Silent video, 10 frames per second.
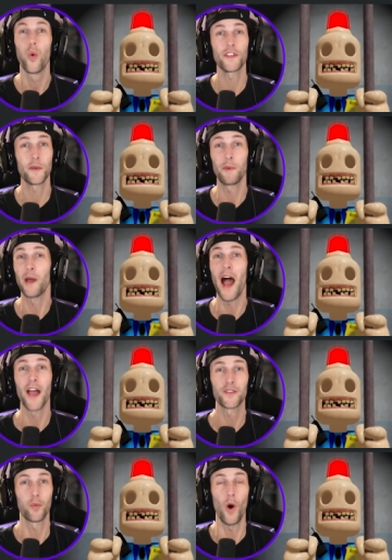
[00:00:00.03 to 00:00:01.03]
What's up, you
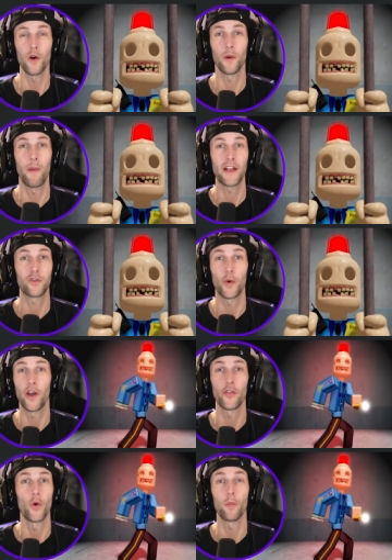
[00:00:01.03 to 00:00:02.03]
guys? Welcome back to
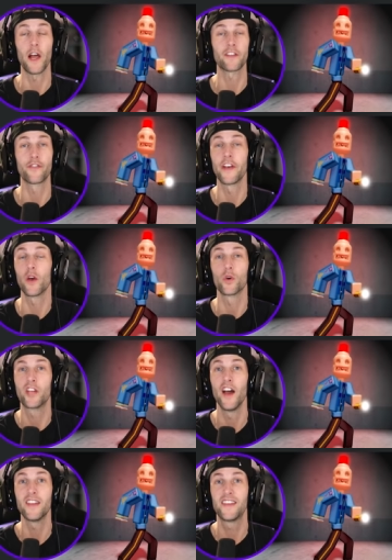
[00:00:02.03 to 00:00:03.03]
another Roblox video.
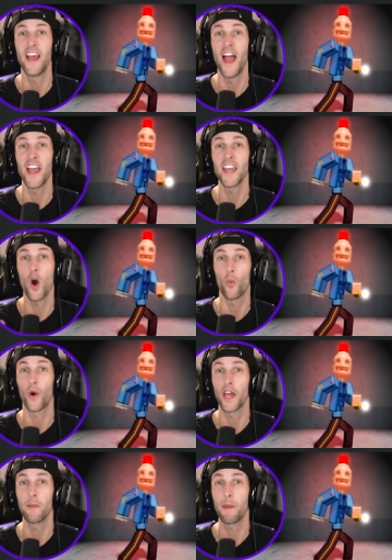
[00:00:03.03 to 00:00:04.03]
Today,
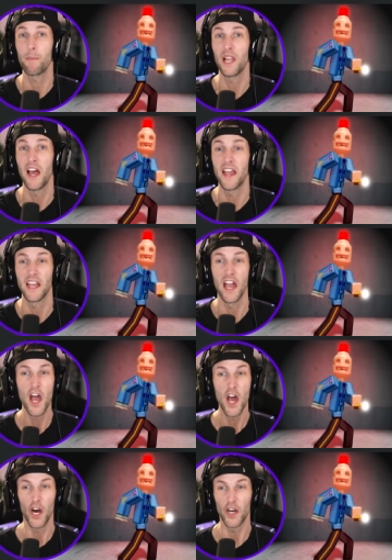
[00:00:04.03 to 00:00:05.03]
we're going to be playing
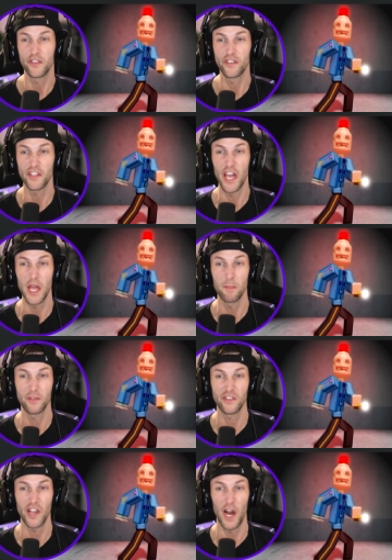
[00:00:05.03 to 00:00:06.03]
Escape
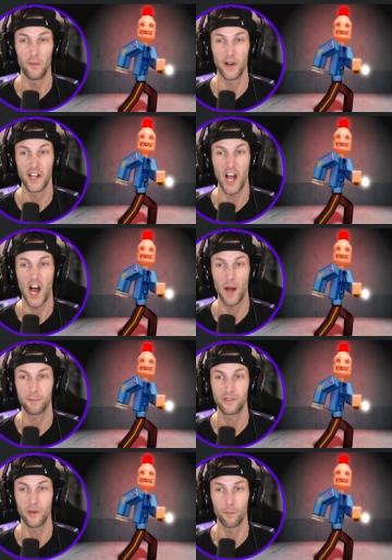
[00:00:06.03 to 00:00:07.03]
Siren
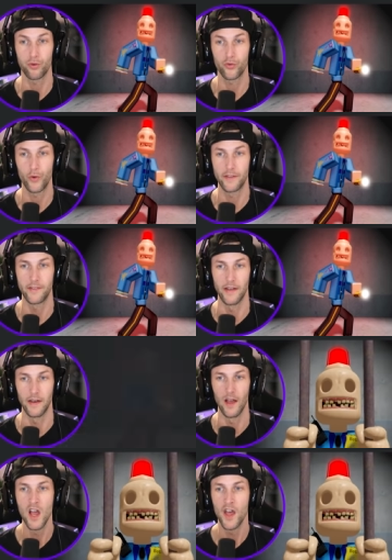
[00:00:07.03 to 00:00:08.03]
Cop's
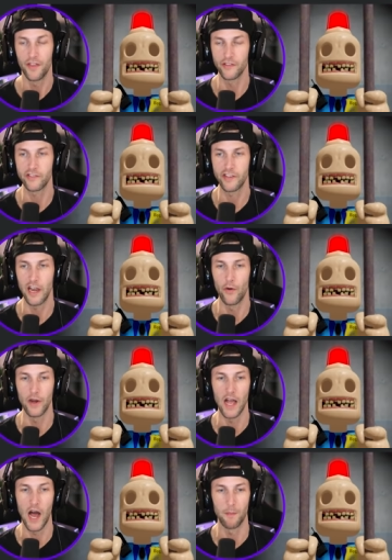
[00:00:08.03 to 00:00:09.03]
Prison, the
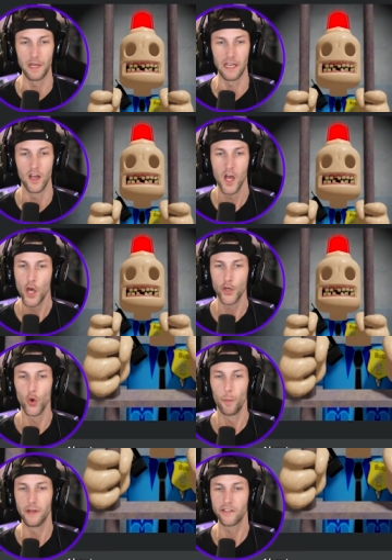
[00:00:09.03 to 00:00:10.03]
Scary Obby.
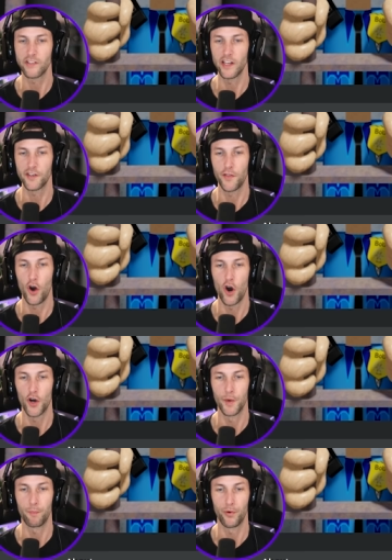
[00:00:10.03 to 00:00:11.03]
You have been sent to the
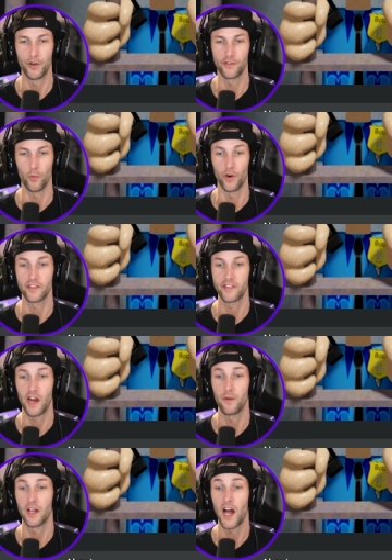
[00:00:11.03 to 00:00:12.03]
haunted prison where
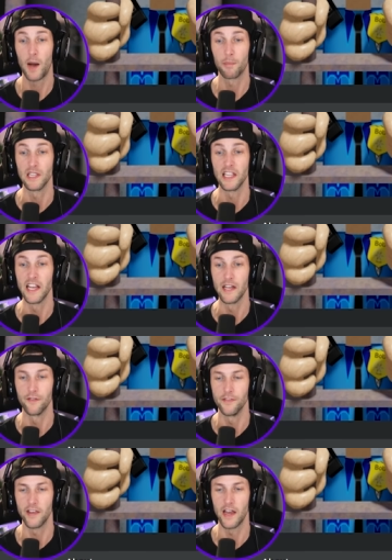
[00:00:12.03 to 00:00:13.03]
Siren Cop
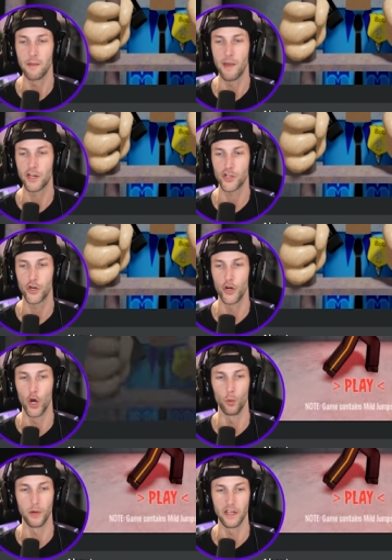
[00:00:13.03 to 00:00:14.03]
lives, and he makes sure
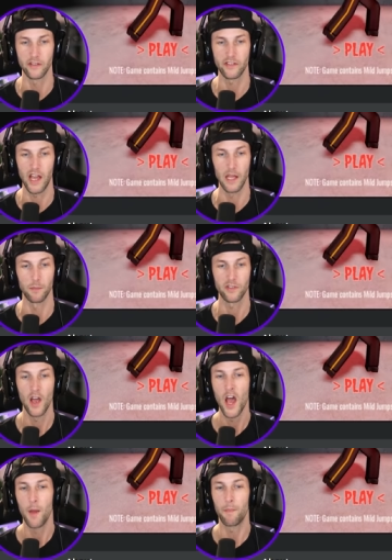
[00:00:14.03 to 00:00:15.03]
nobody escapes.